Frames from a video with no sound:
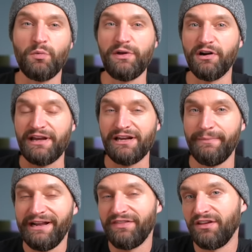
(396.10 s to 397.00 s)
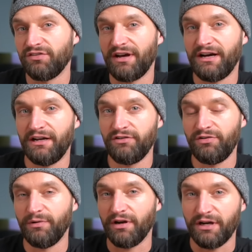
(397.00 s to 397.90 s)
We are animating things
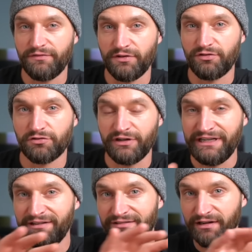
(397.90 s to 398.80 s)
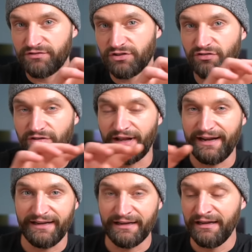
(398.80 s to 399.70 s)
onto and off the screen instead of just
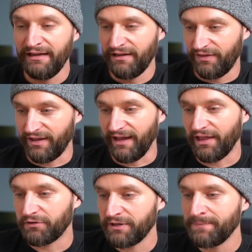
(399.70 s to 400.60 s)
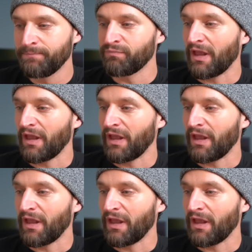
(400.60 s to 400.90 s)
sliding the gallery.